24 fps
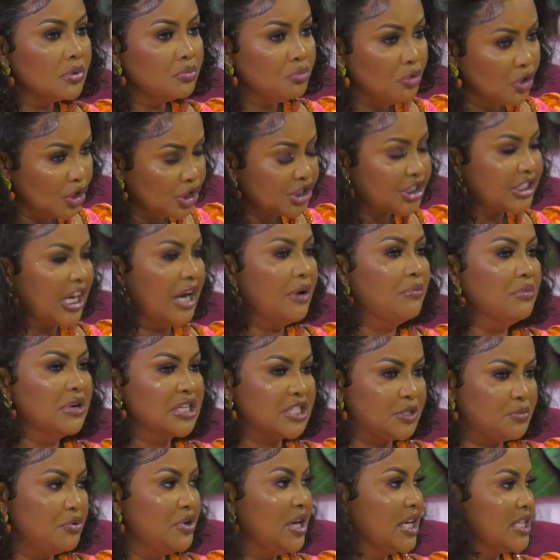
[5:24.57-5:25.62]
Mo share mo
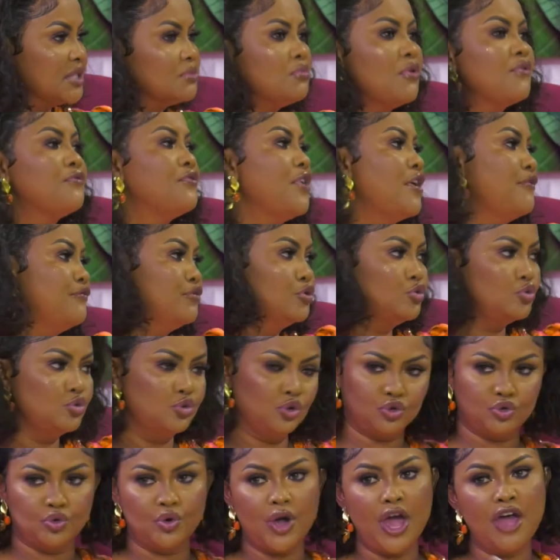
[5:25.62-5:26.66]
experience mo fa
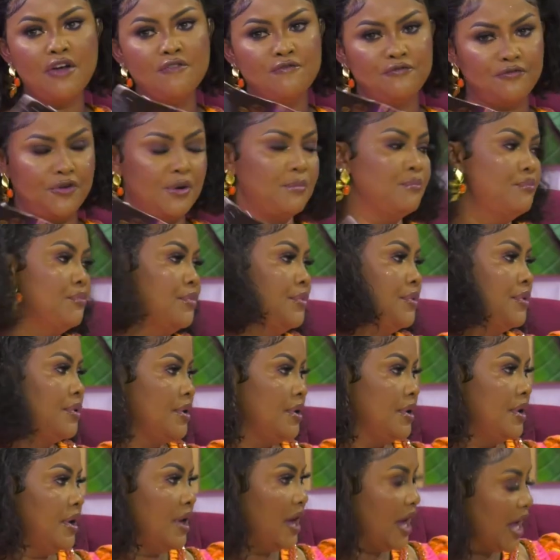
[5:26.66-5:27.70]
futu so enfam.
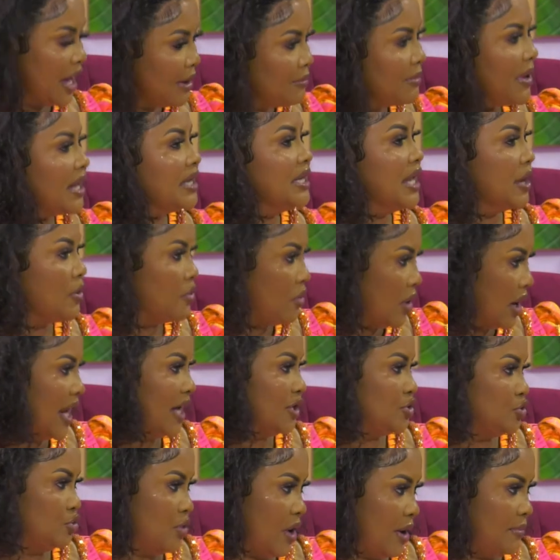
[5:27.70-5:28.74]
E ma nen
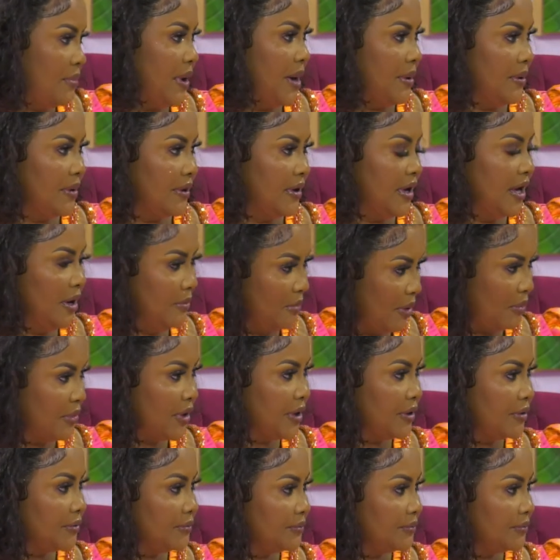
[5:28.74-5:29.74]
kola so aba. E ma me.